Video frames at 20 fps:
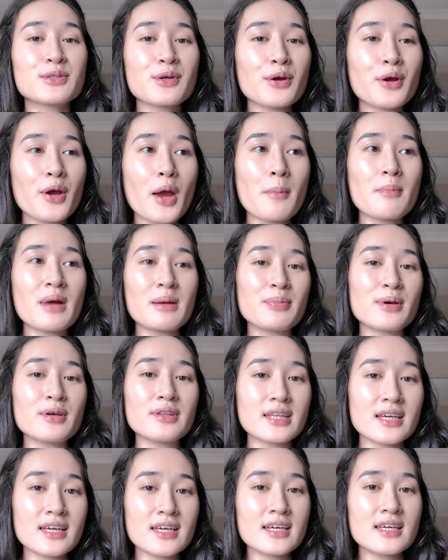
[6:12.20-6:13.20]
so my
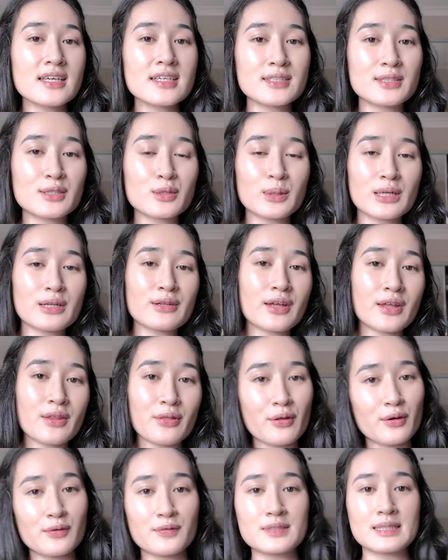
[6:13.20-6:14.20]
birthday is
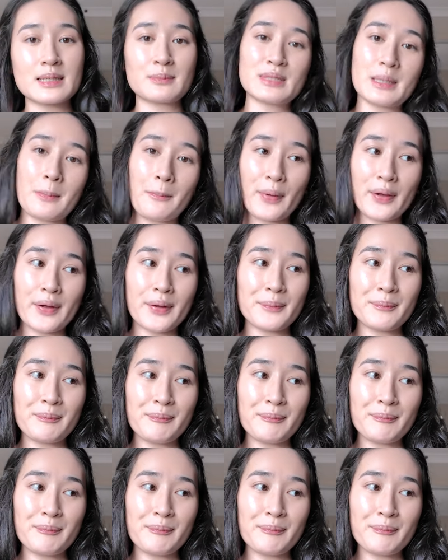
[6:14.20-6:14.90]
29th of September.